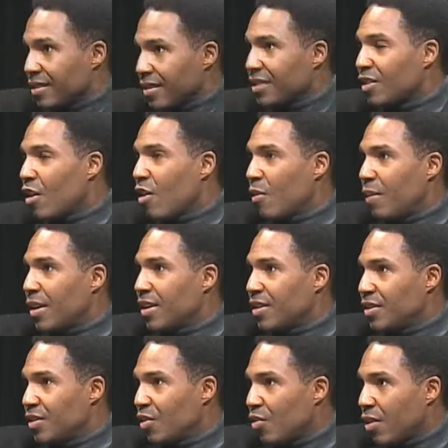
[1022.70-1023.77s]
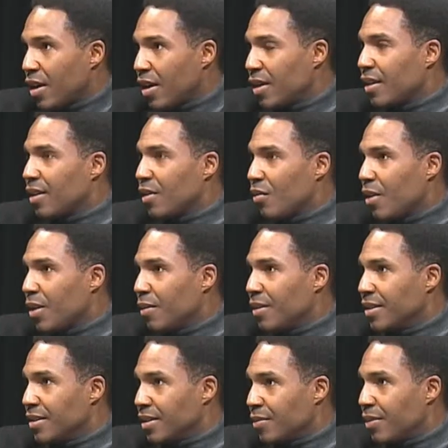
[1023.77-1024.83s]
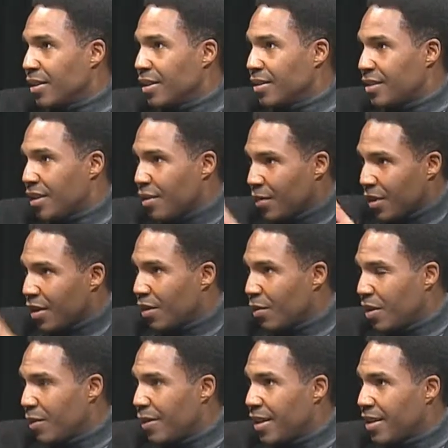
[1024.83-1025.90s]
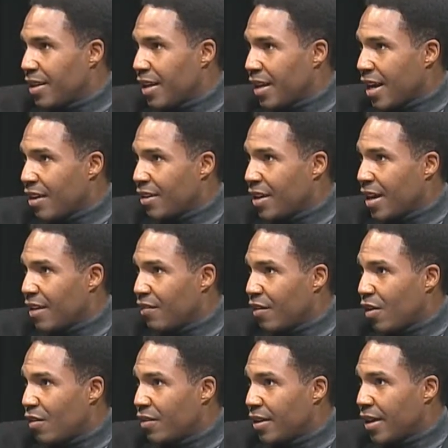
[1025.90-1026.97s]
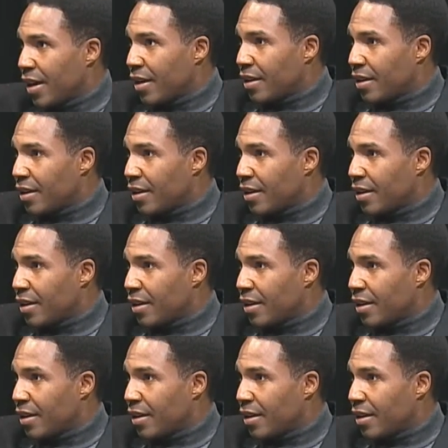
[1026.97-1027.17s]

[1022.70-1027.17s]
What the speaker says: Let's talk about your rug business, please. Tell me a little bit about that and how you got involved in that.